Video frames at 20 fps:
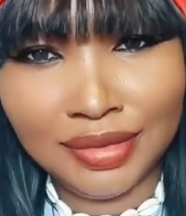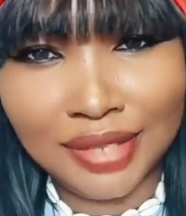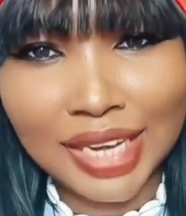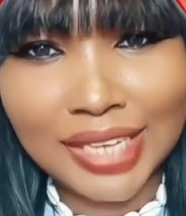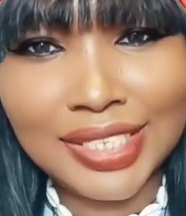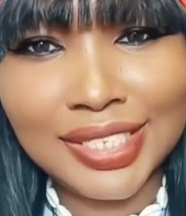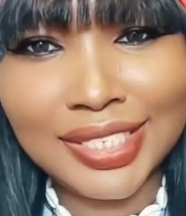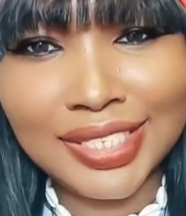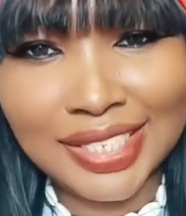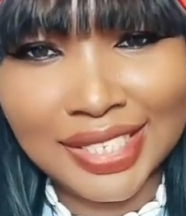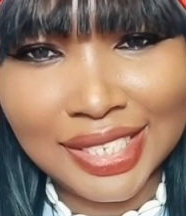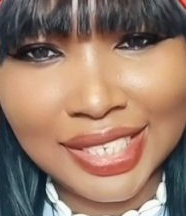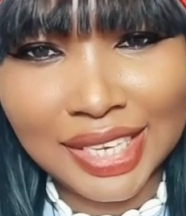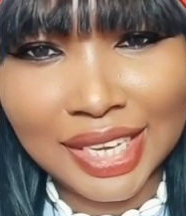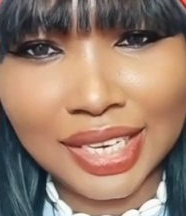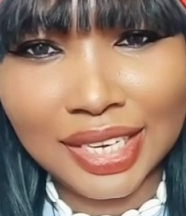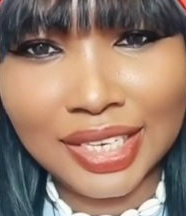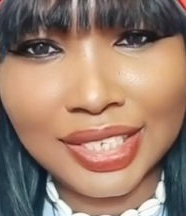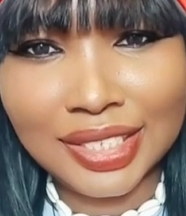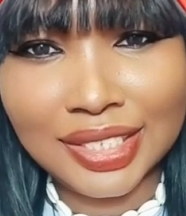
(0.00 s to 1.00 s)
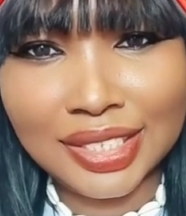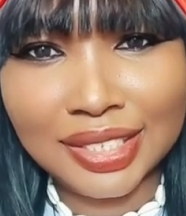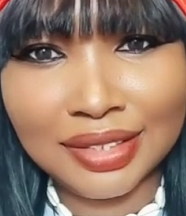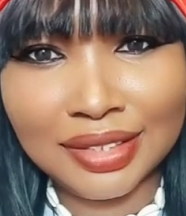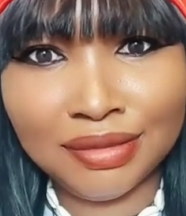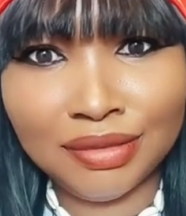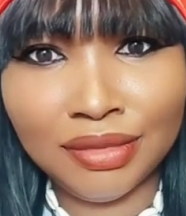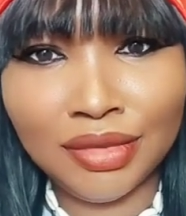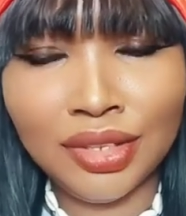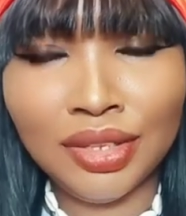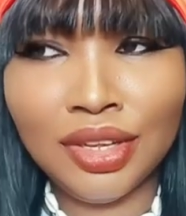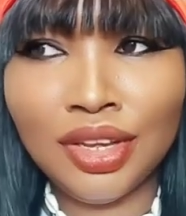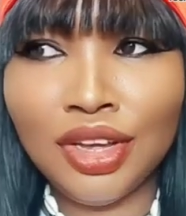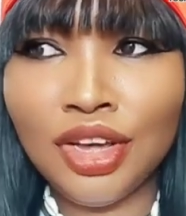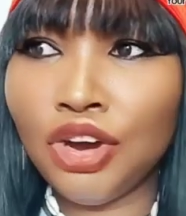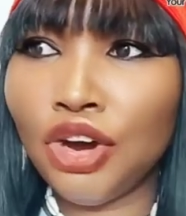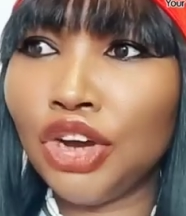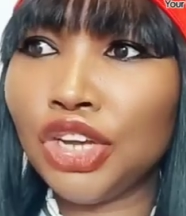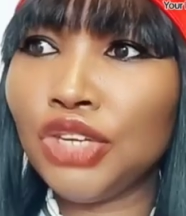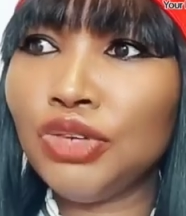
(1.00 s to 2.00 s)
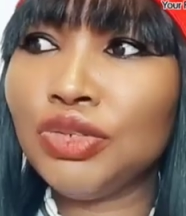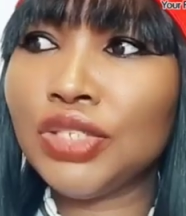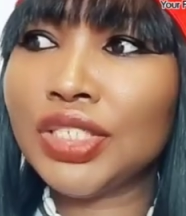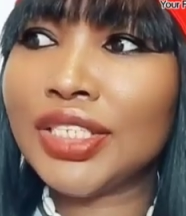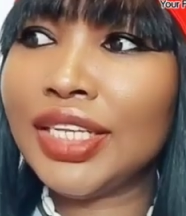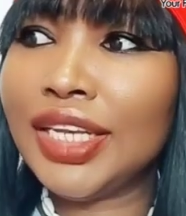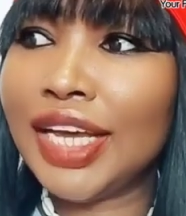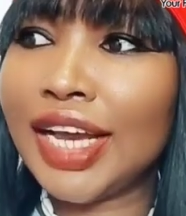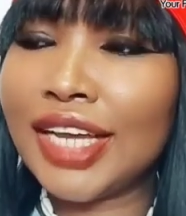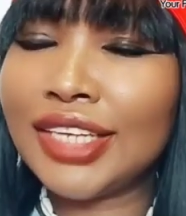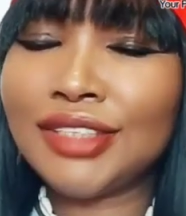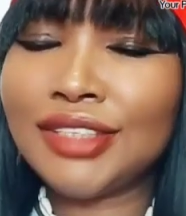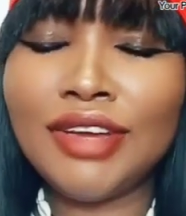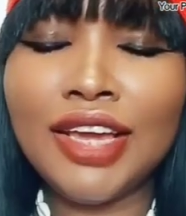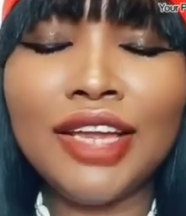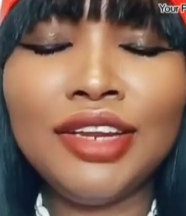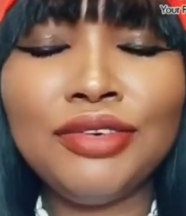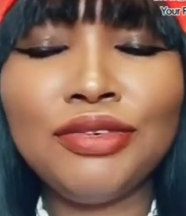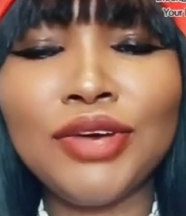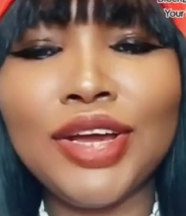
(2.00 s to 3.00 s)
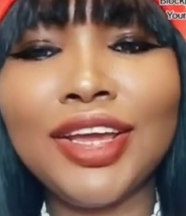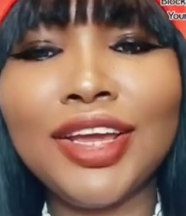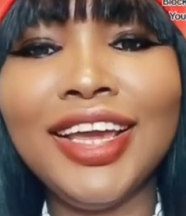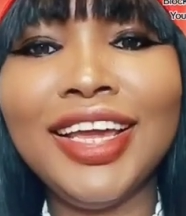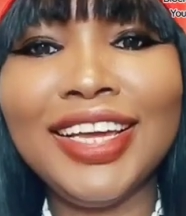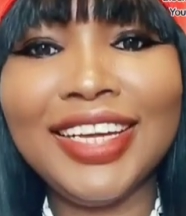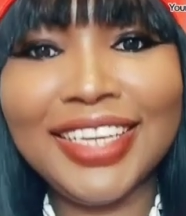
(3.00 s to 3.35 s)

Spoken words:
That is the sickness. Or you see negative anyway.